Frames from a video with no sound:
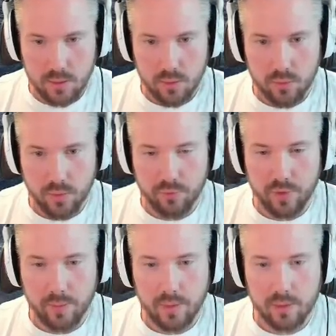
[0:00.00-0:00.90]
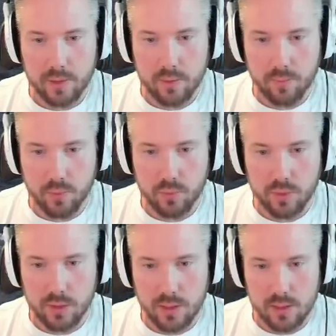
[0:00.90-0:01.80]
25 millimeter
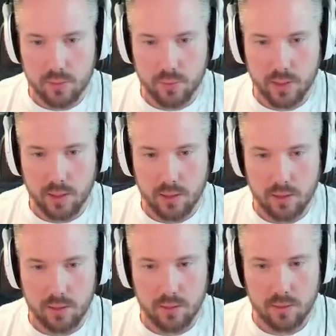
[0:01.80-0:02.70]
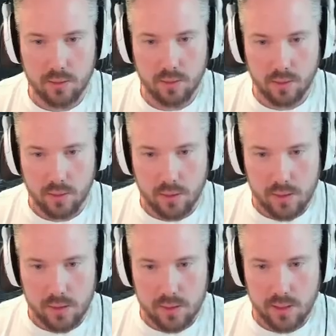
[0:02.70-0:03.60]
booty as well.
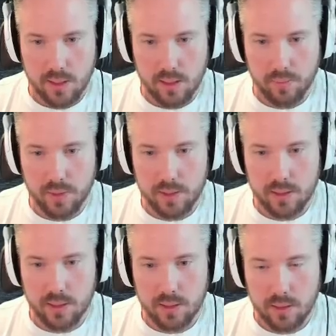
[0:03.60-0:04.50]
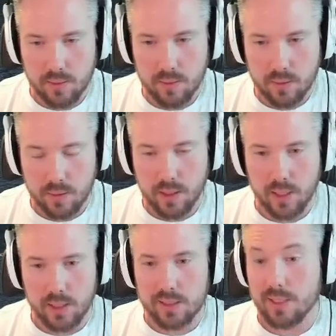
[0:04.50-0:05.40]
Citadel plating.
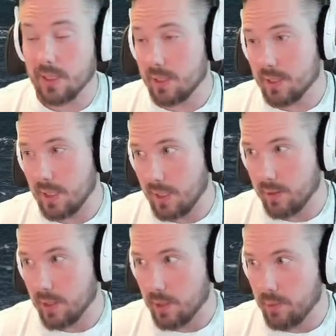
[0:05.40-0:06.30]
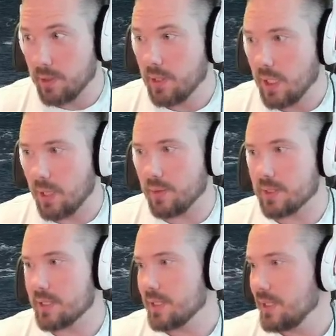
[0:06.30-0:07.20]
Okay, it's layered armor. I
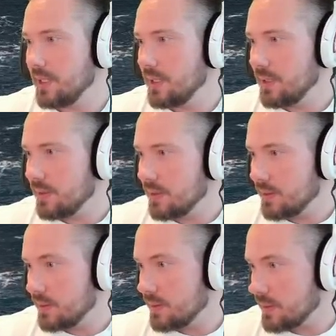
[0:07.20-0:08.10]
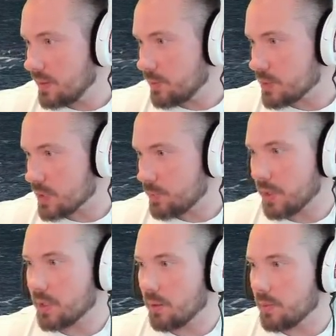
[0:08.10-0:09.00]
was
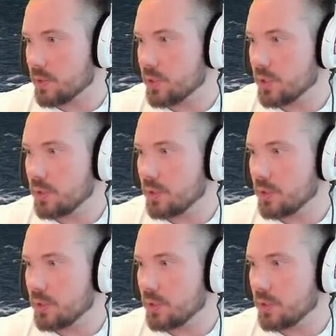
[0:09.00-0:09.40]
expecting much.